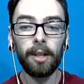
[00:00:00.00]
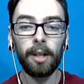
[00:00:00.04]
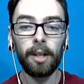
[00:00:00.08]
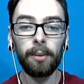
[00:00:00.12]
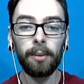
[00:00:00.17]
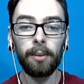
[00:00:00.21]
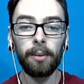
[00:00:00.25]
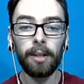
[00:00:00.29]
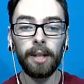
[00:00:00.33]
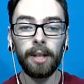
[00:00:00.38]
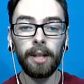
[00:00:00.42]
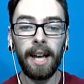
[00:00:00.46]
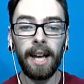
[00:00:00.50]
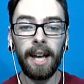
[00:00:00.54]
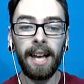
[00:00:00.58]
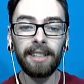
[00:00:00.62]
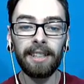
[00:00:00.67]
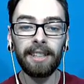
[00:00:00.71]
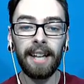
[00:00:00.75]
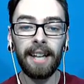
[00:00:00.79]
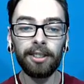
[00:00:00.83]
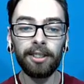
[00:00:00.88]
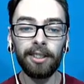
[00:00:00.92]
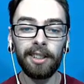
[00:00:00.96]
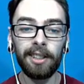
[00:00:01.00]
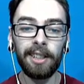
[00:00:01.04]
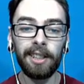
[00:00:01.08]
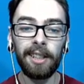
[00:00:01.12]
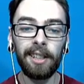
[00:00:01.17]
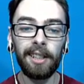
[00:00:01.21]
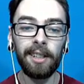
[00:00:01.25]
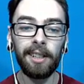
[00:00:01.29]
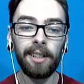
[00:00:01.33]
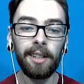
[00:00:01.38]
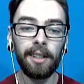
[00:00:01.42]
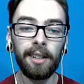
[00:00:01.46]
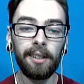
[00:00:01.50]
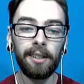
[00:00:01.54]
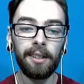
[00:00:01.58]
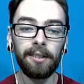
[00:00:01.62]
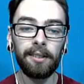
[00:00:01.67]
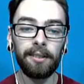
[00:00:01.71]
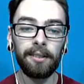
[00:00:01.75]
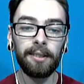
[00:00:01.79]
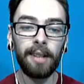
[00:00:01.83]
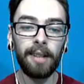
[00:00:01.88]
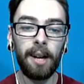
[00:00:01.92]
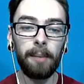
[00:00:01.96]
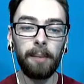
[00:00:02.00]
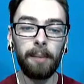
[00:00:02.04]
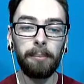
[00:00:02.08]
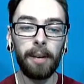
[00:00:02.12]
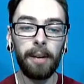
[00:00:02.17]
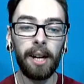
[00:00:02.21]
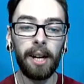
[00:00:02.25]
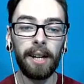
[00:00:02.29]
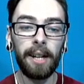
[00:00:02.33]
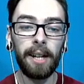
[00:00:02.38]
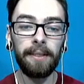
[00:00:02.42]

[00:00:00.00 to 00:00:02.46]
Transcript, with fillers: And we can actually stop by